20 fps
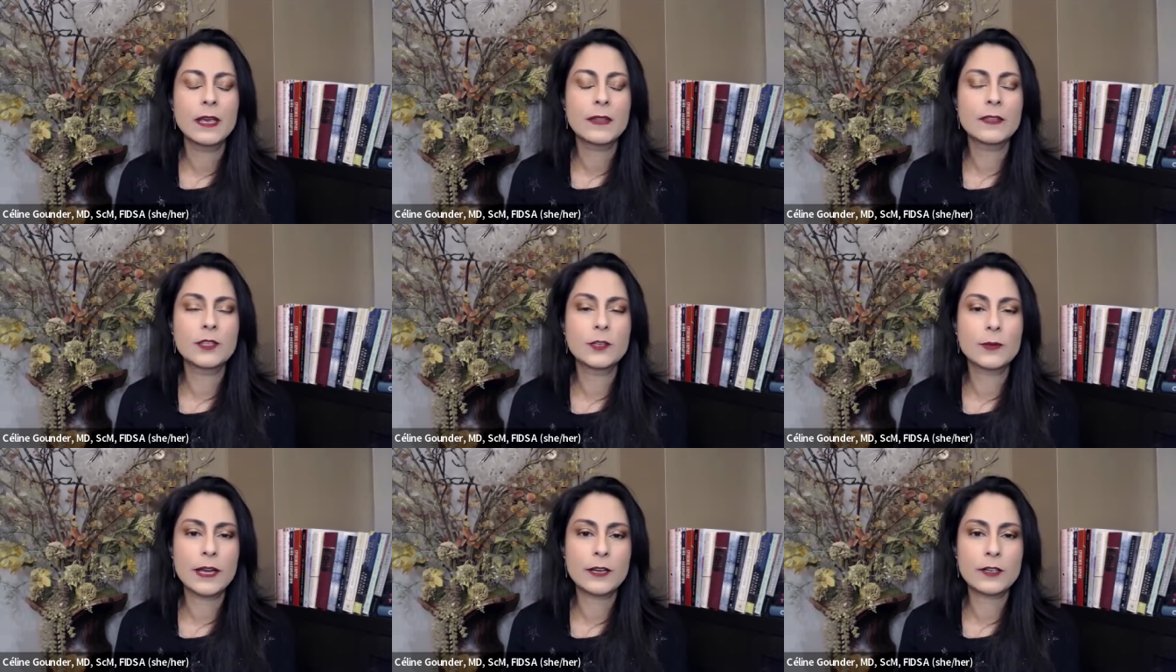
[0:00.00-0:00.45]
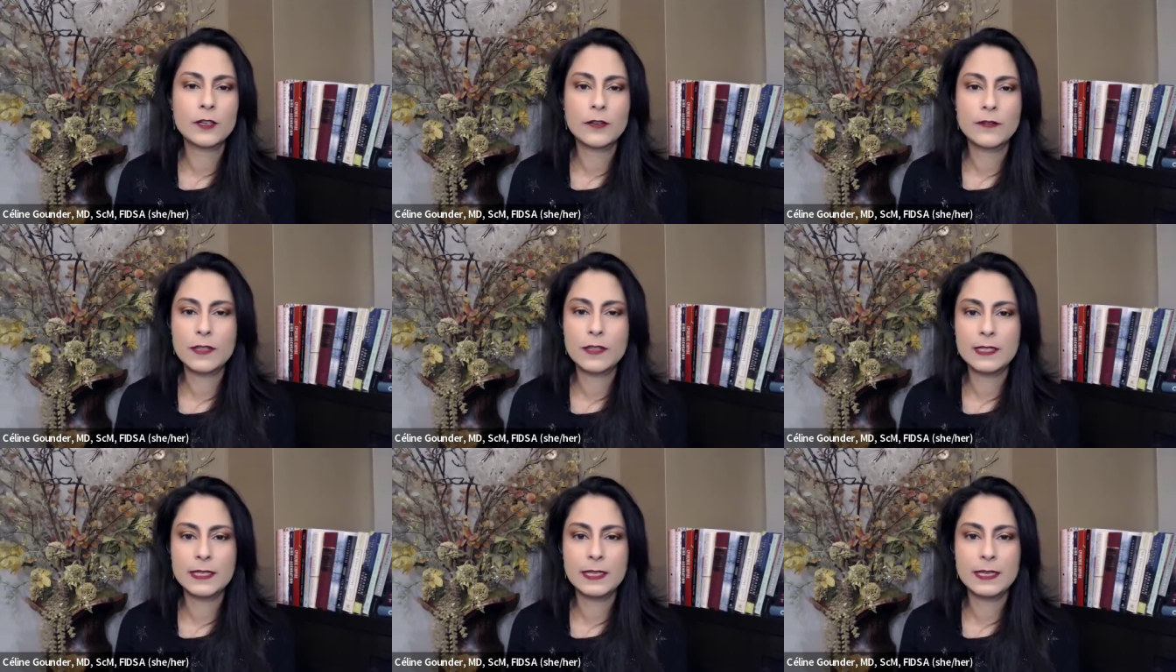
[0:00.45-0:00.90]
the director of
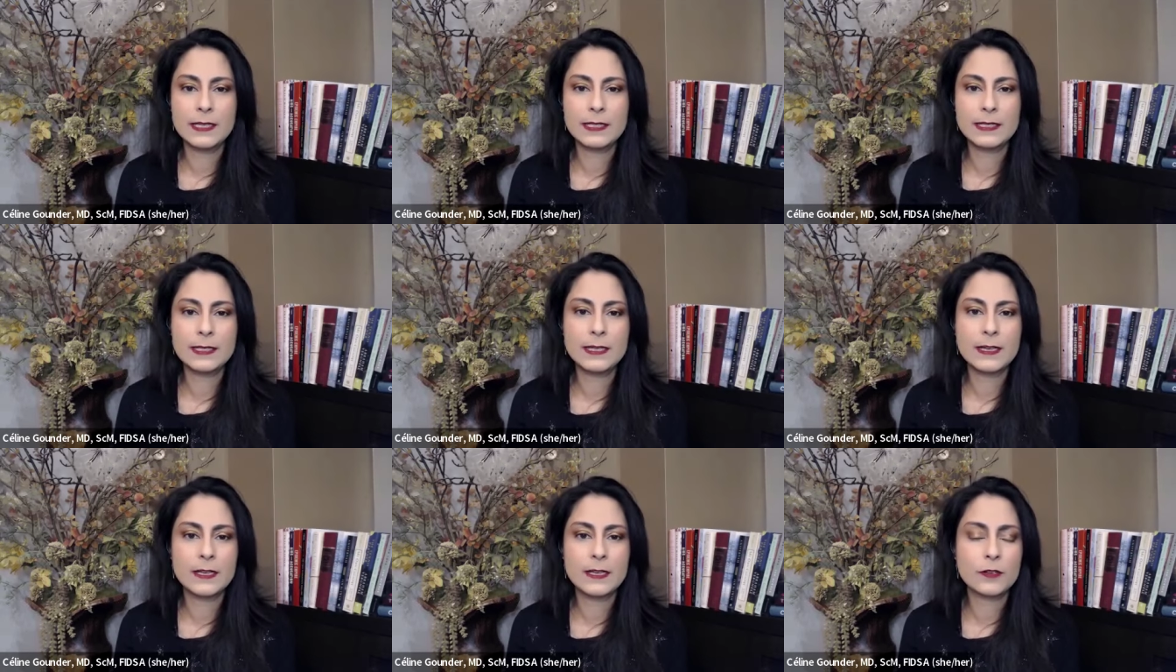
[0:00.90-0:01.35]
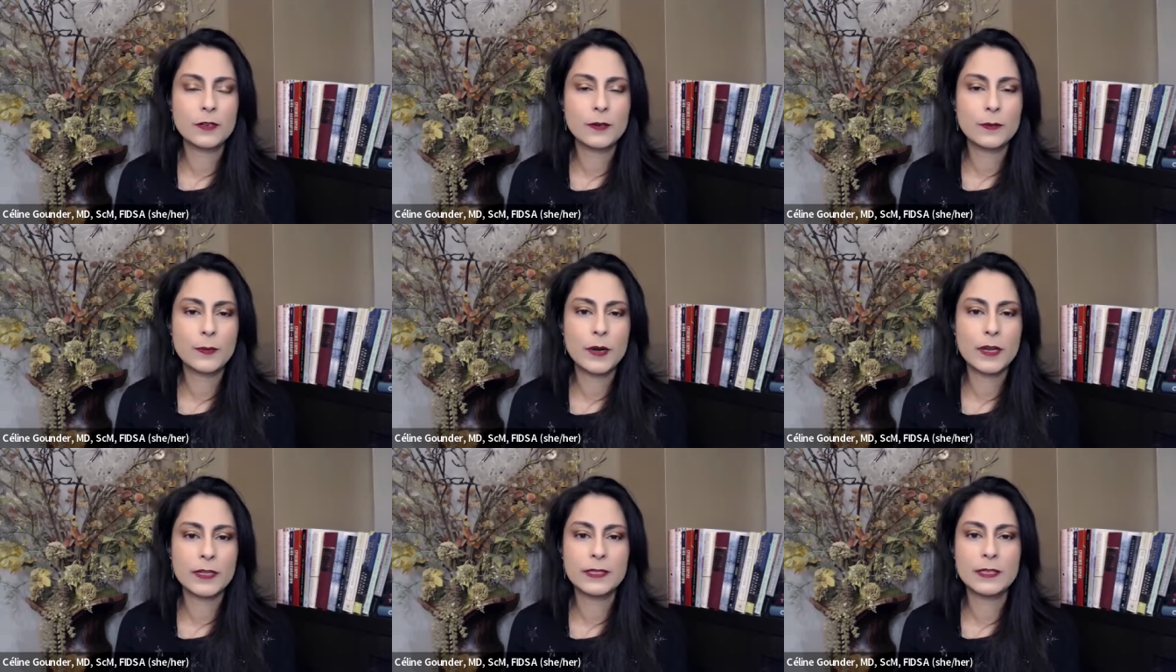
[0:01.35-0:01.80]
the CDC
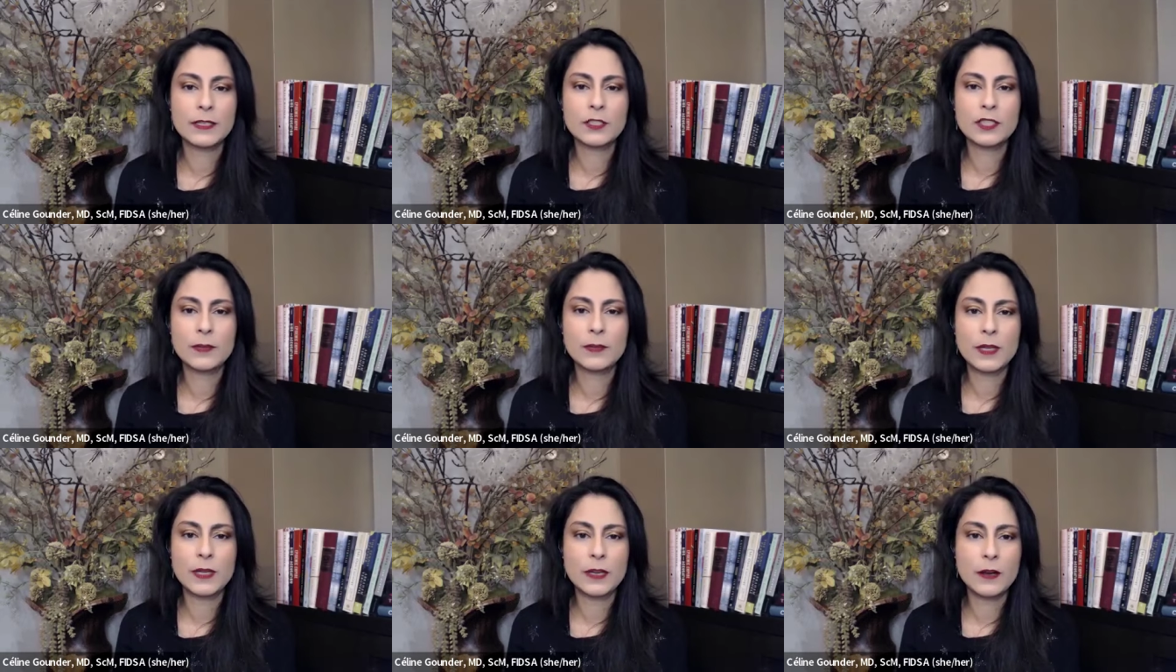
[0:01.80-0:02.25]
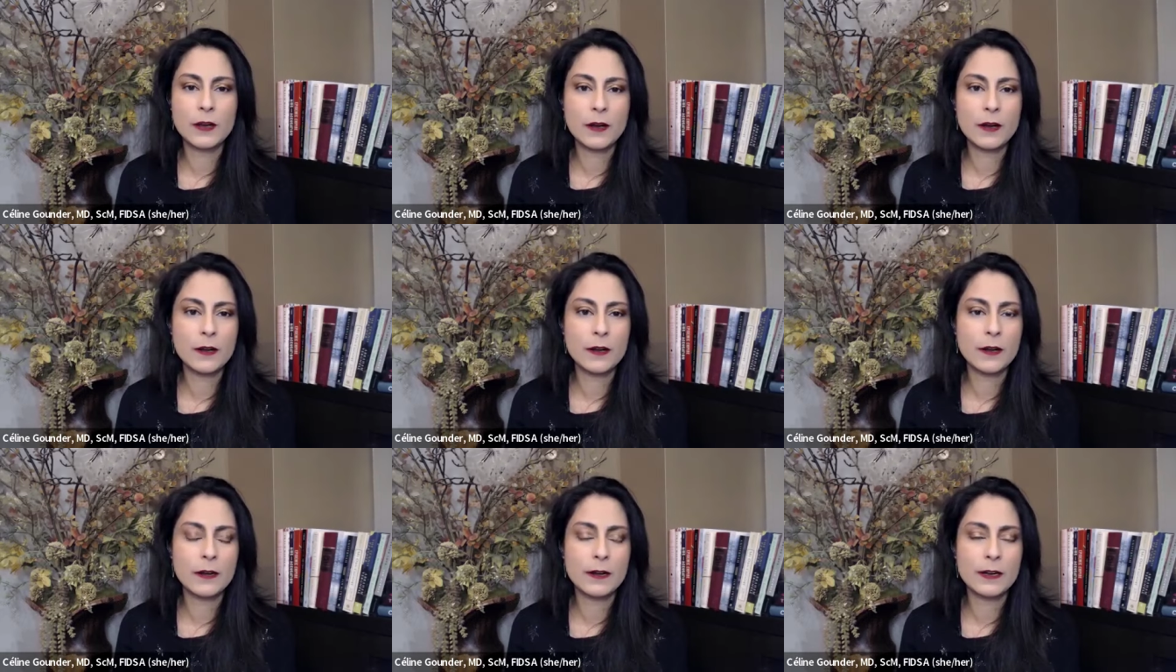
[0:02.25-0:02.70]
under President Jimmy
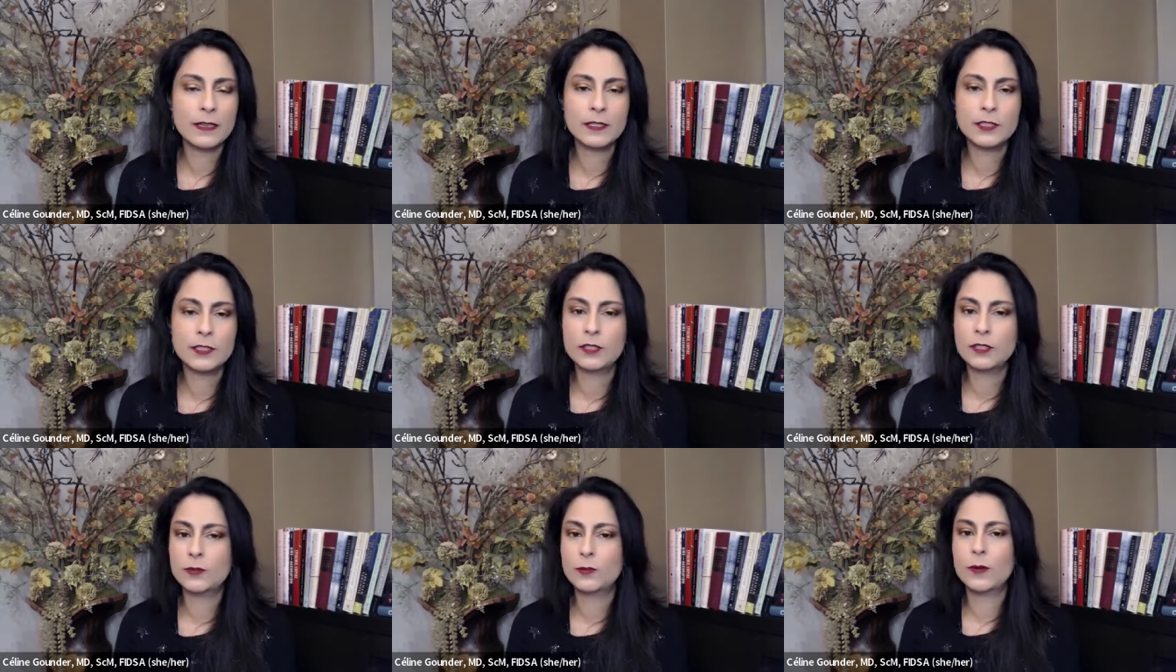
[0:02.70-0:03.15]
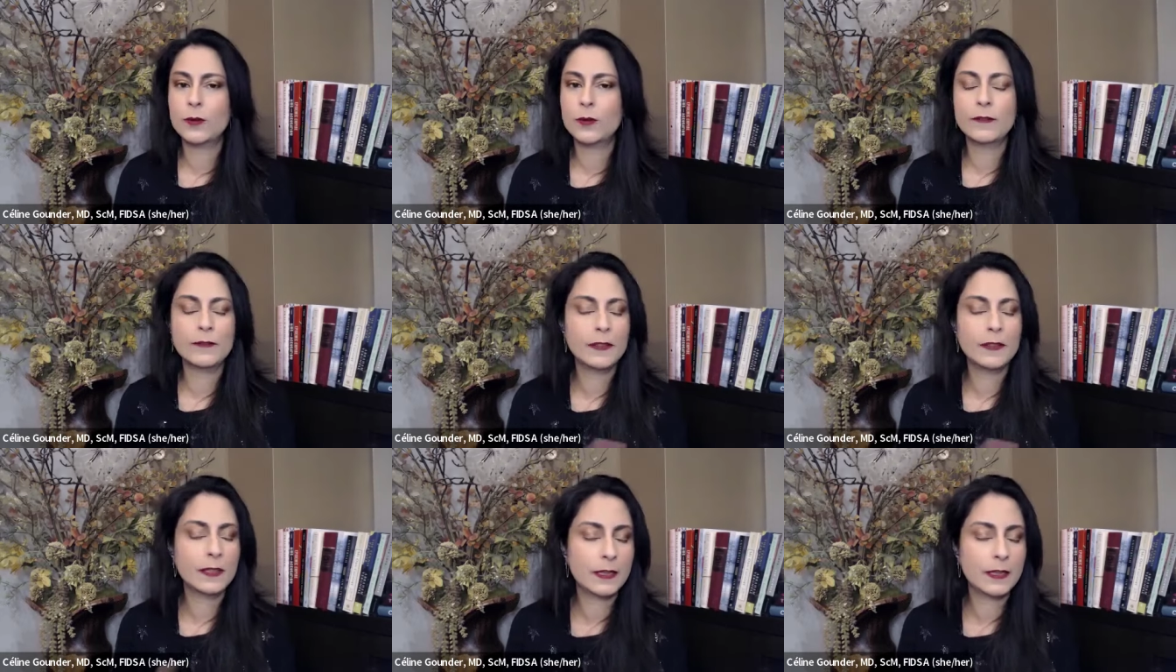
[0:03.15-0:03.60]
Carter, and is just one
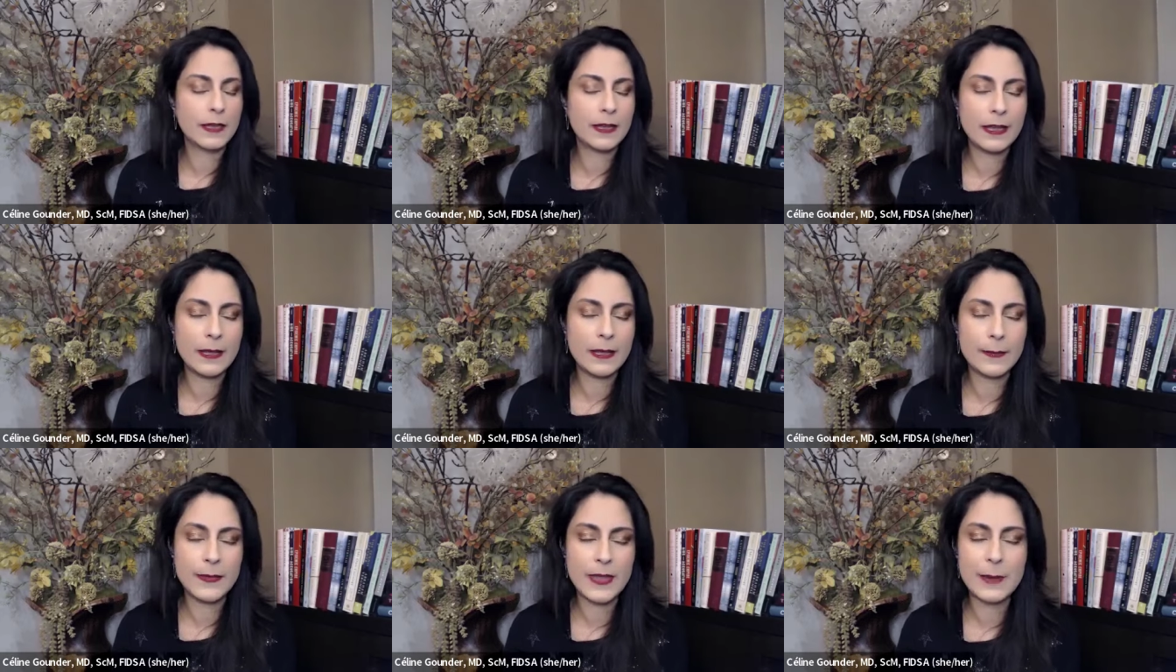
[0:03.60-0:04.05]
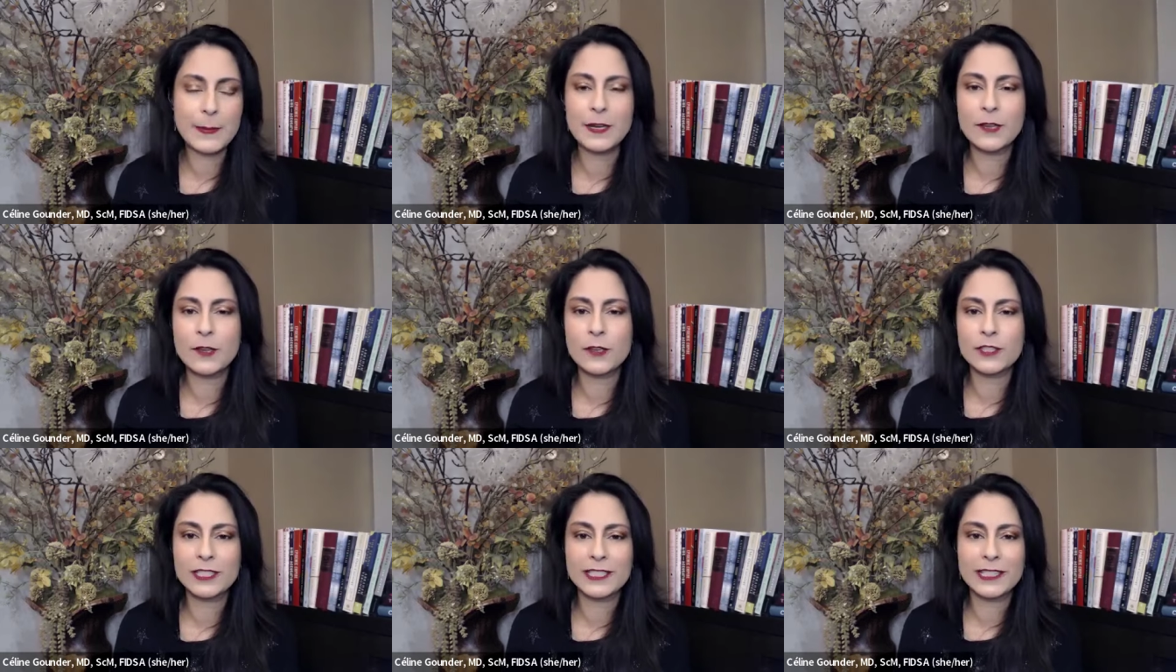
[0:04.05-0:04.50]
of the um,
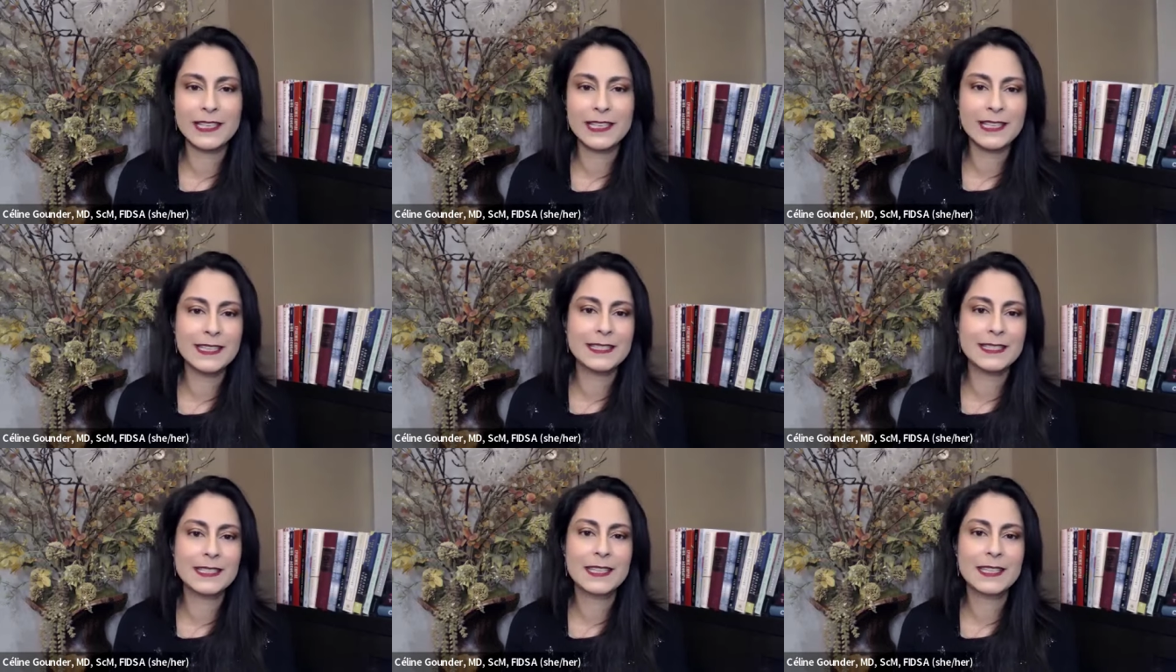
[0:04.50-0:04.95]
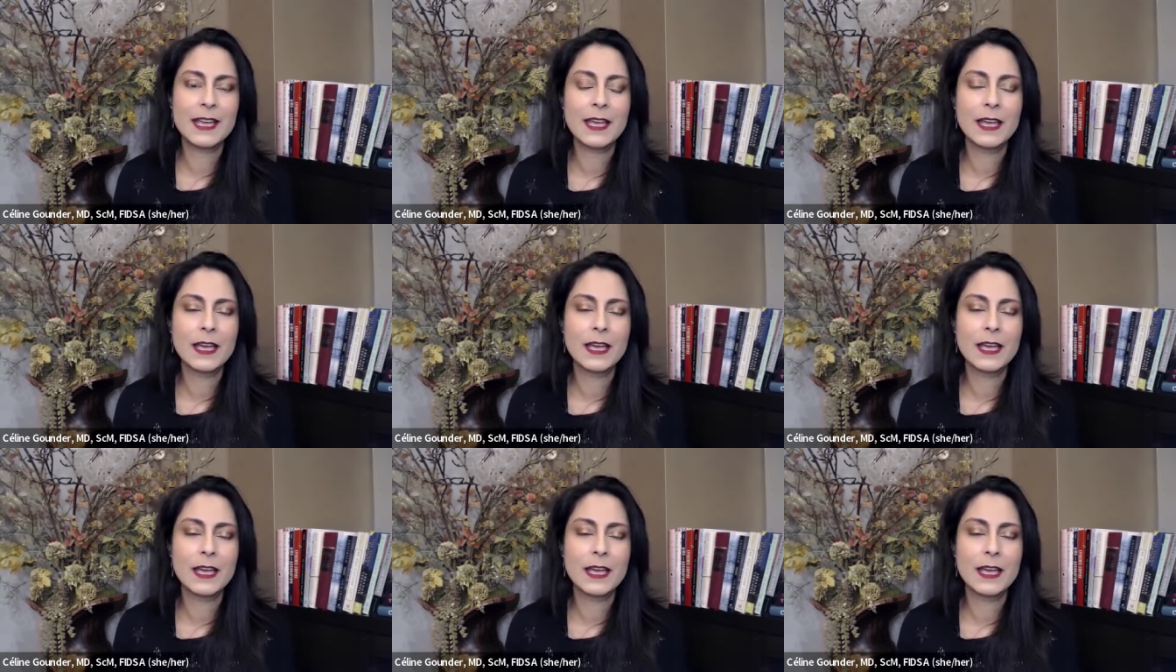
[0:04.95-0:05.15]
eminence grise